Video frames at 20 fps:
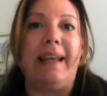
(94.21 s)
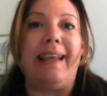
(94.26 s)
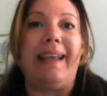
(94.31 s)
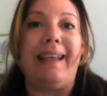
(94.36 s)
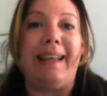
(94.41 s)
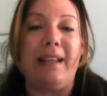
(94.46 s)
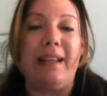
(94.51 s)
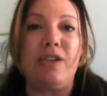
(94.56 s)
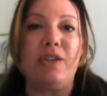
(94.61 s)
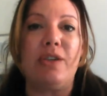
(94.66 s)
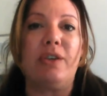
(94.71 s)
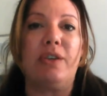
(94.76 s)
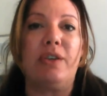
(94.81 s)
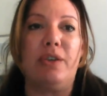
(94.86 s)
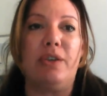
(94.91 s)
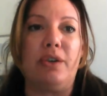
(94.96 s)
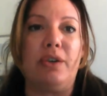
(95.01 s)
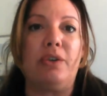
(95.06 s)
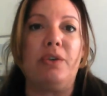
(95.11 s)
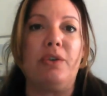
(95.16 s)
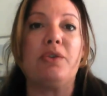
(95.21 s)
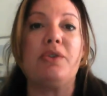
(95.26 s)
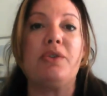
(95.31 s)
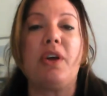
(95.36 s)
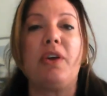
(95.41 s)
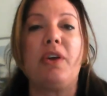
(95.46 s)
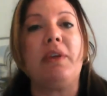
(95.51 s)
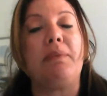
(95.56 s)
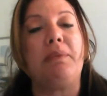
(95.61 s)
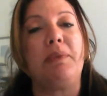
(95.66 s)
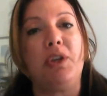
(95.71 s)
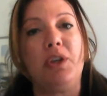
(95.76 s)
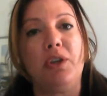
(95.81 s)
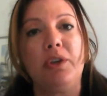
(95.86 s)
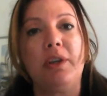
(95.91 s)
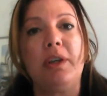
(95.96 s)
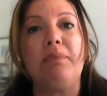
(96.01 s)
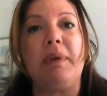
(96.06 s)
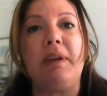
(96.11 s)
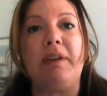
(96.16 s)
into Google, so that
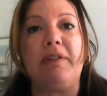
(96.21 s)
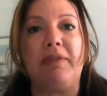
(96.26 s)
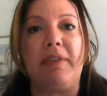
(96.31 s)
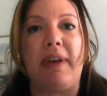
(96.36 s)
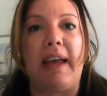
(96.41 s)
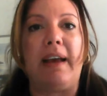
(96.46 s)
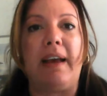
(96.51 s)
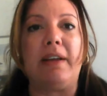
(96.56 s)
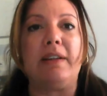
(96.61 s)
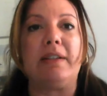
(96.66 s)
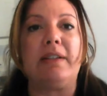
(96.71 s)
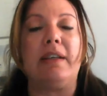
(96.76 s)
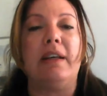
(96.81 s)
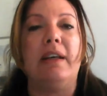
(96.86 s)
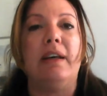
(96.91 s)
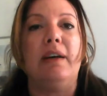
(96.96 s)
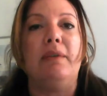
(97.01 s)
you can be found